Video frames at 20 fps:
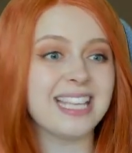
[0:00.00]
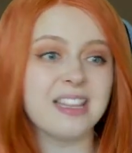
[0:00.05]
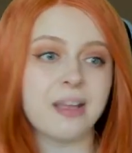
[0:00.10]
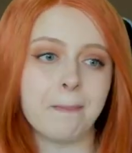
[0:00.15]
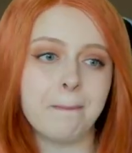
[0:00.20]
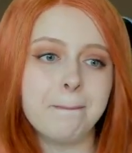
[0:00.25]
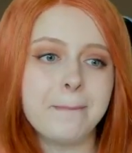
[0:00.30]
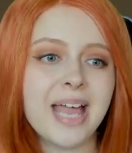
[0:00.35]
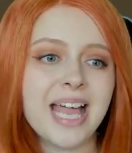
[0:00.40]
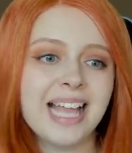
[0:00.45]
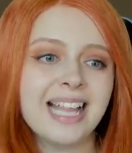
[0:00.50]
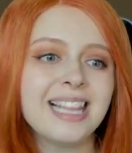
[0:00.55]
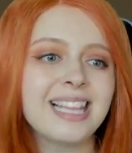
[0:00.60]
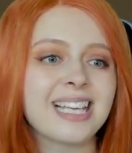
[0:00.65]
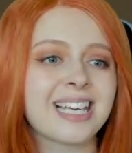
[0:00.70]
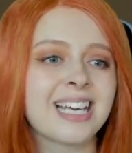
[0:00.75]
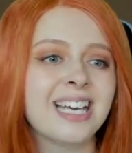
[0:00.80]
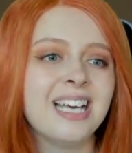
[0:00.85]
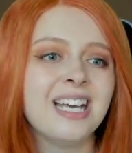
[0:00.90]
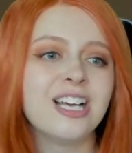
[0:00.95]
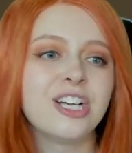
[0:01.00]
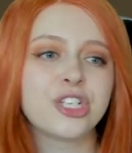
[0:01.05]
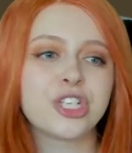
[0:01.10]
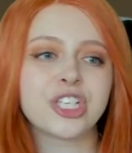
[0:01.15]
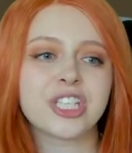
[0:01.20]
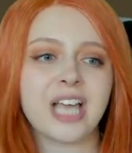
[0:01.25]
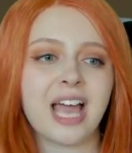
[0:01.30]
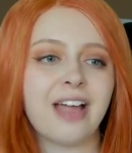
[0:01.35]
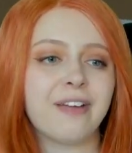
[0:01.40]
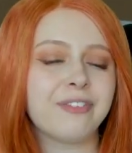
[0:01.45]
the milk,
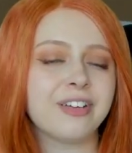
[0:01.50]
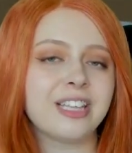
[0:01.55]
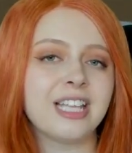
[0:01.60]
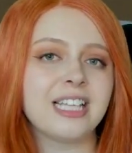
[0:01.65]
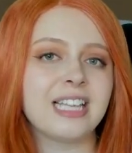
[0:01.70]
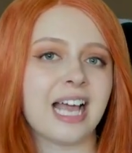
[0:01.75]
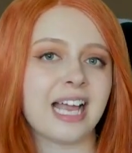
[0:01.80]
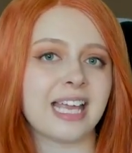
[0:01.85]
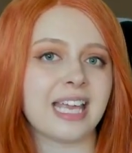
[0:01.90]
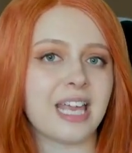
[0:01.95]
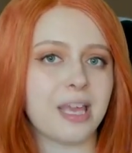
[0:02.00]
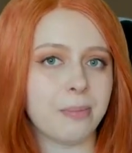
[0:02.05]
just everything that he